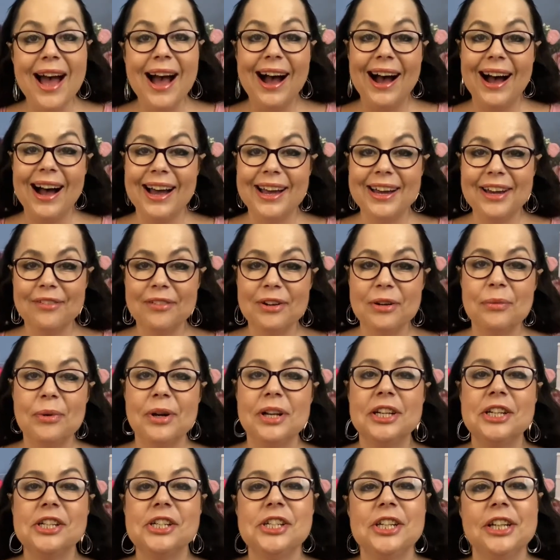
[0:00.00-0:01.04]
Hi everyone,
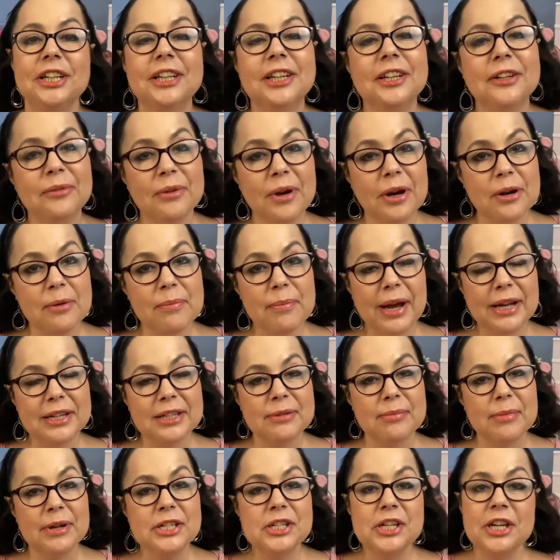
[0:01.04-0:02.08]
it's Sheila and welcome back to
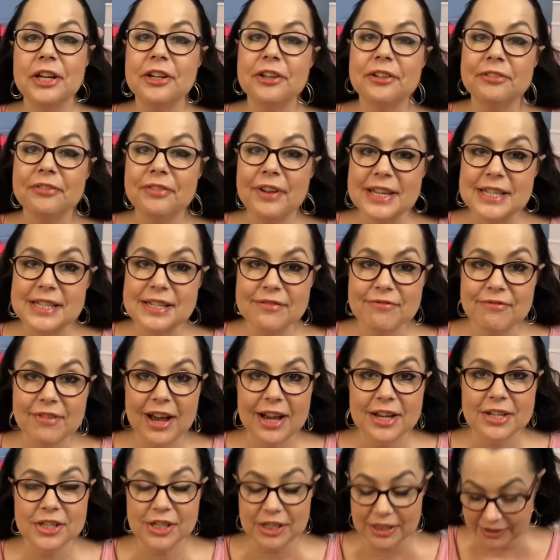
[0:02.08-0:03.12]
my channel, Face and
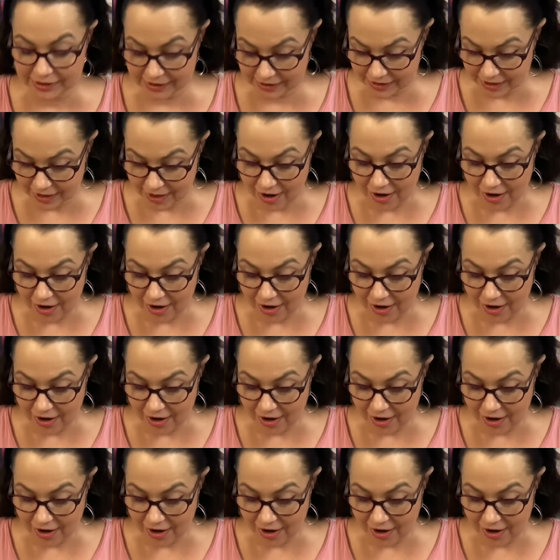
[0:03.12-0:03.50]
Fashions.